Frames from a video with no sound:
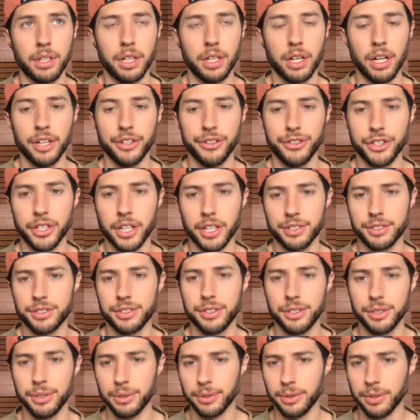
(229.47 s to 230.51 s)
adjust
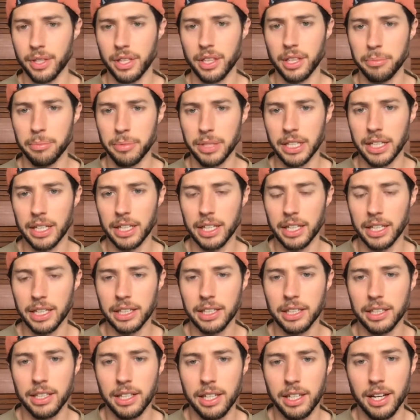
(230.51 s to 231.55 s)
to in the
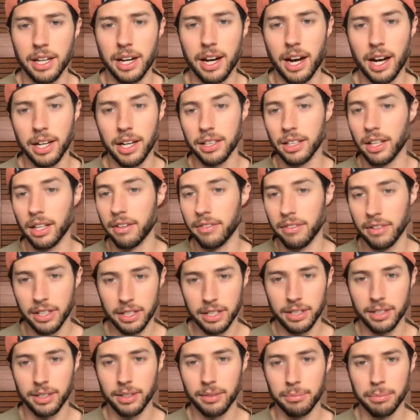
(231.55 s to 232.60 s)
beginning. I love it,
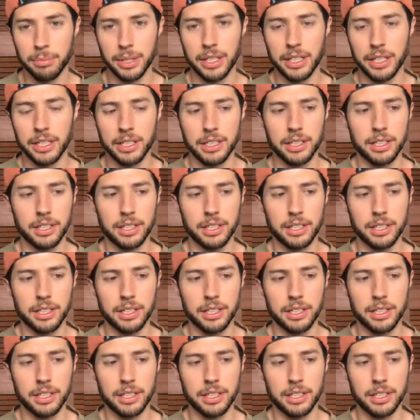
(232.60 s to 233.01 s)
but